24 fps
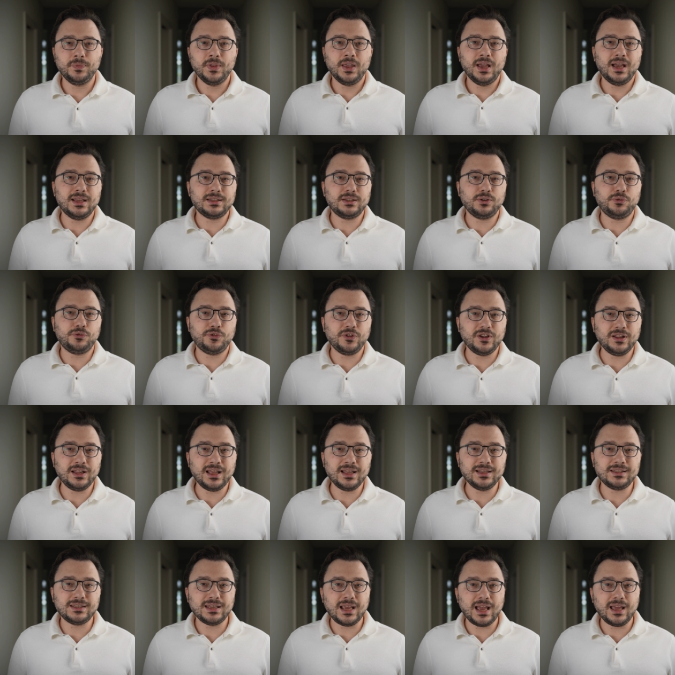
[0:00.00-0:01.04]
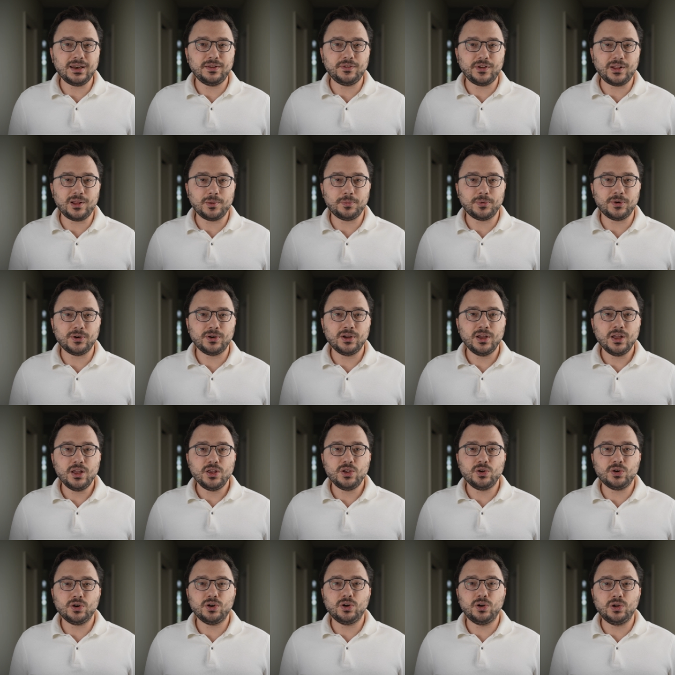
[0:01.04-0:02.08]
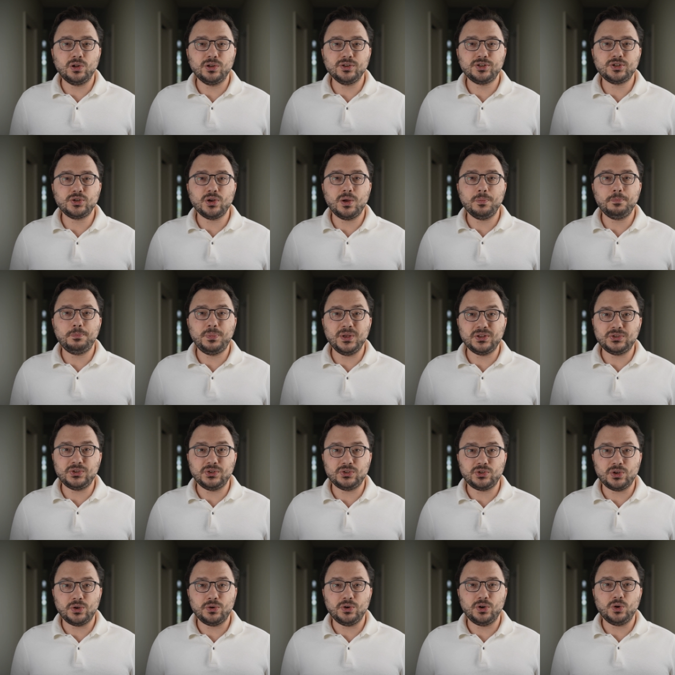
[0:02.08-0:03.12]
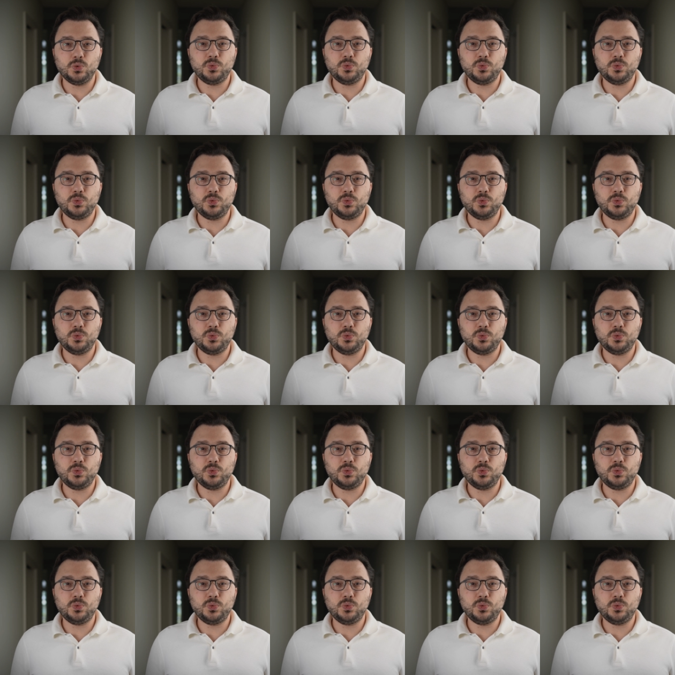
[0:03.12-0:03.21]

As a freelance AI developer, you're also a business owner,